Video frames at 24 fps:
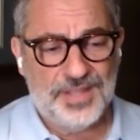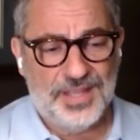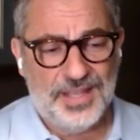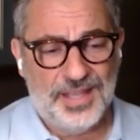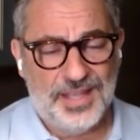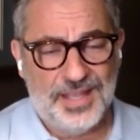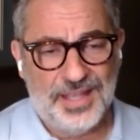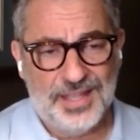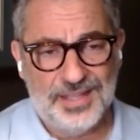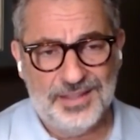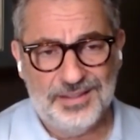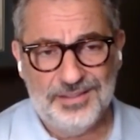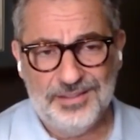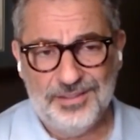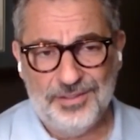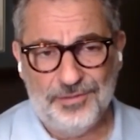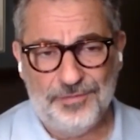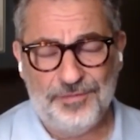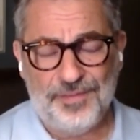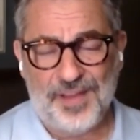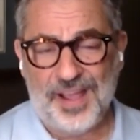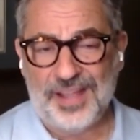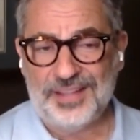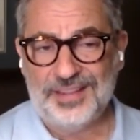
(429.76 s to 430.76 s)
and
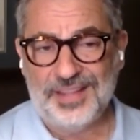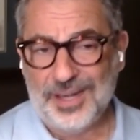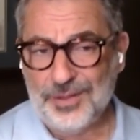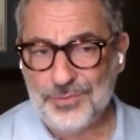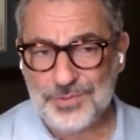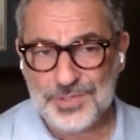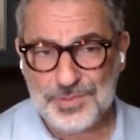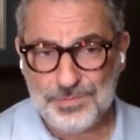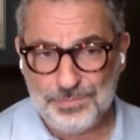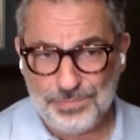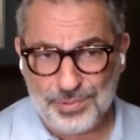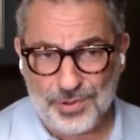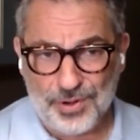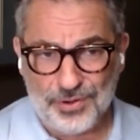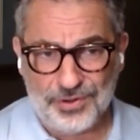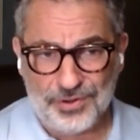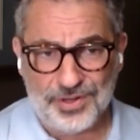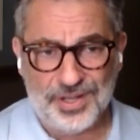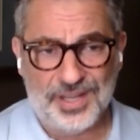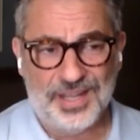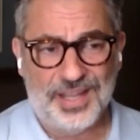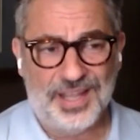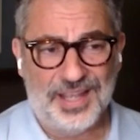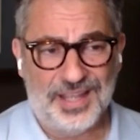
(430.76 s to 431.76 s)
the fact that I was
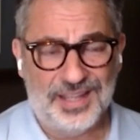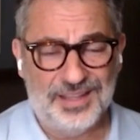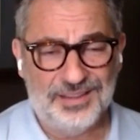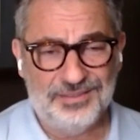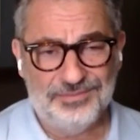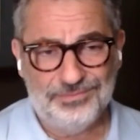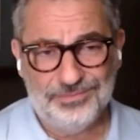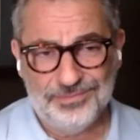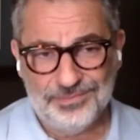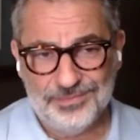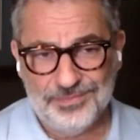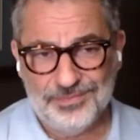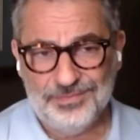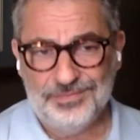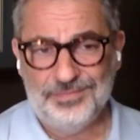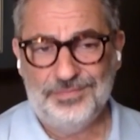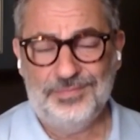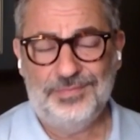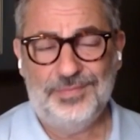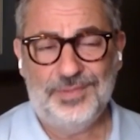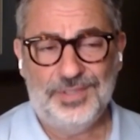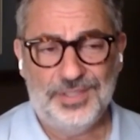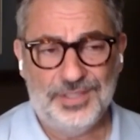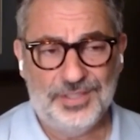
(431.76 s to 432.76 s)
broke again,
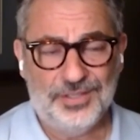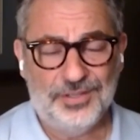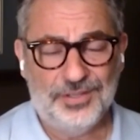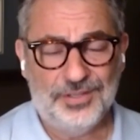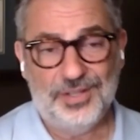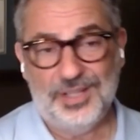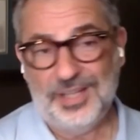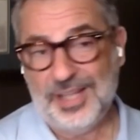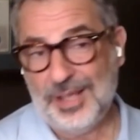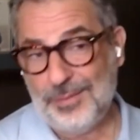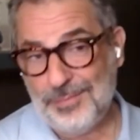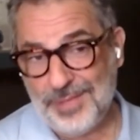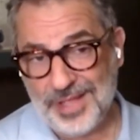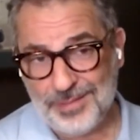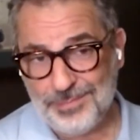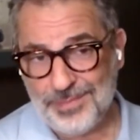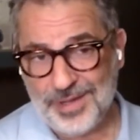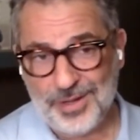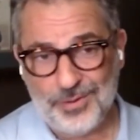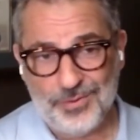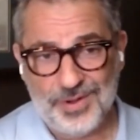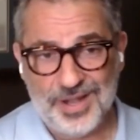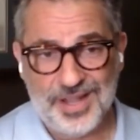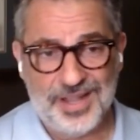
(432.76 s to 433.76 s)
and I met
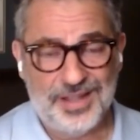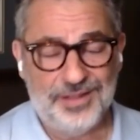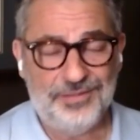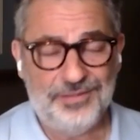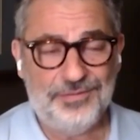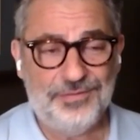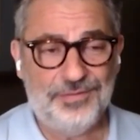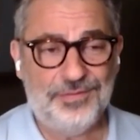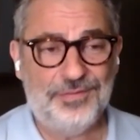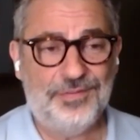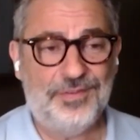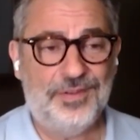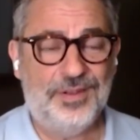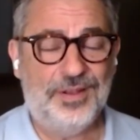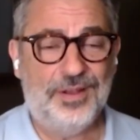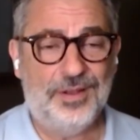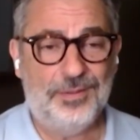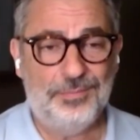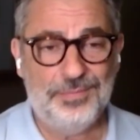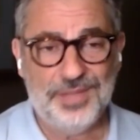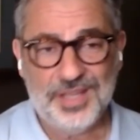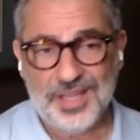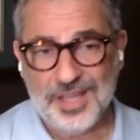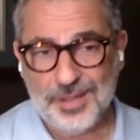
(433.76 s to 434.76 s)
my wife,
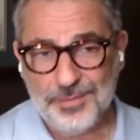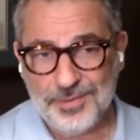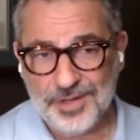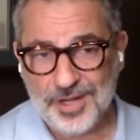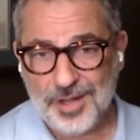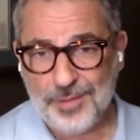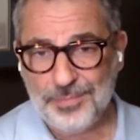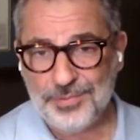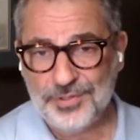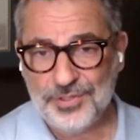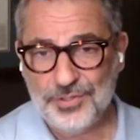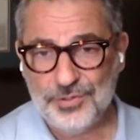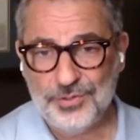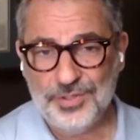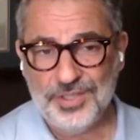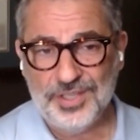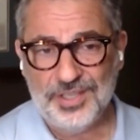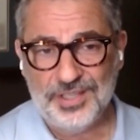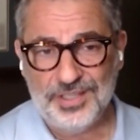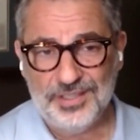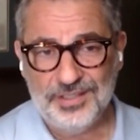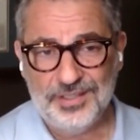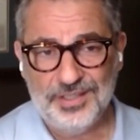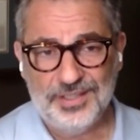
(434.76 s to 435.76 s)
became an
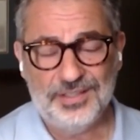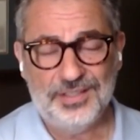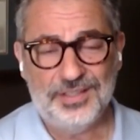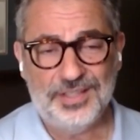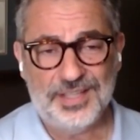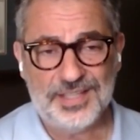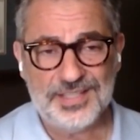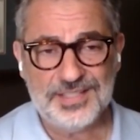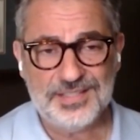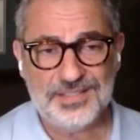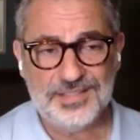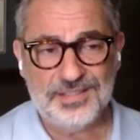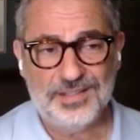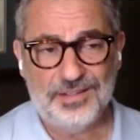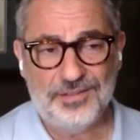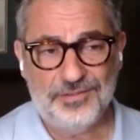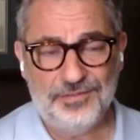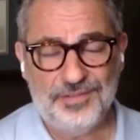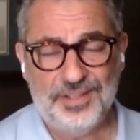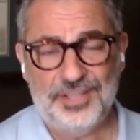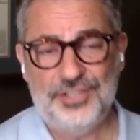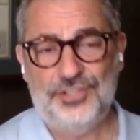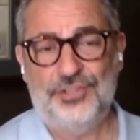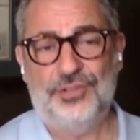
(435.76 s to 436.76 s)
opportunity in the next
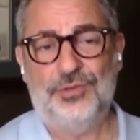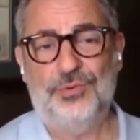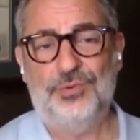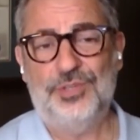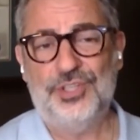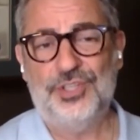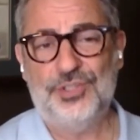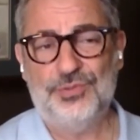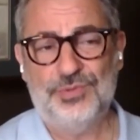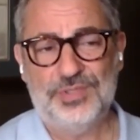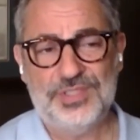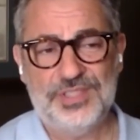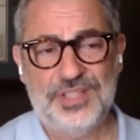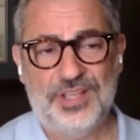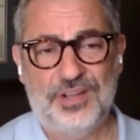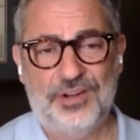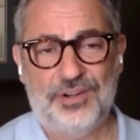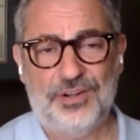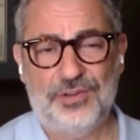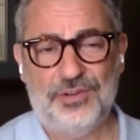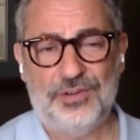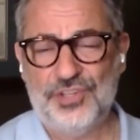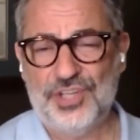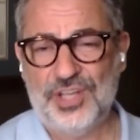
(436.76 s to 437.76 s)
venture, which was the
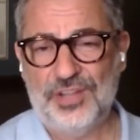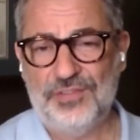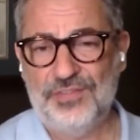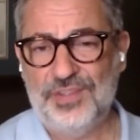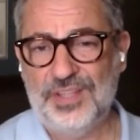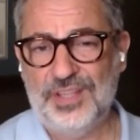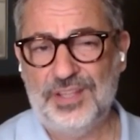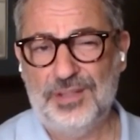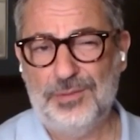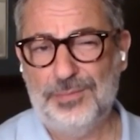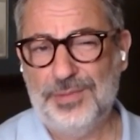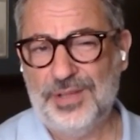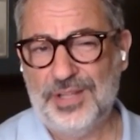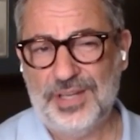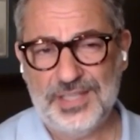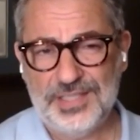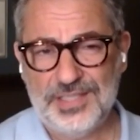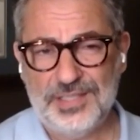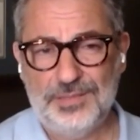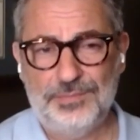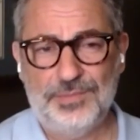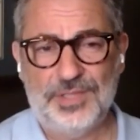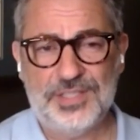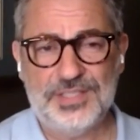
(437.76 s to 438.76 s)
art of shitting about
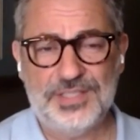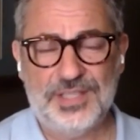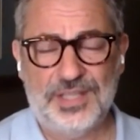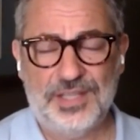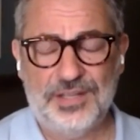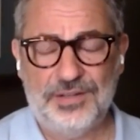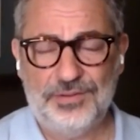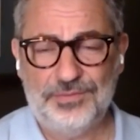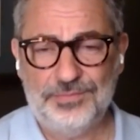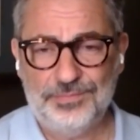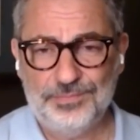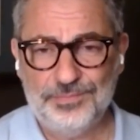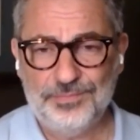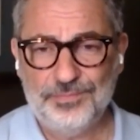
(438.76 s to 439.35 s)
18 months later.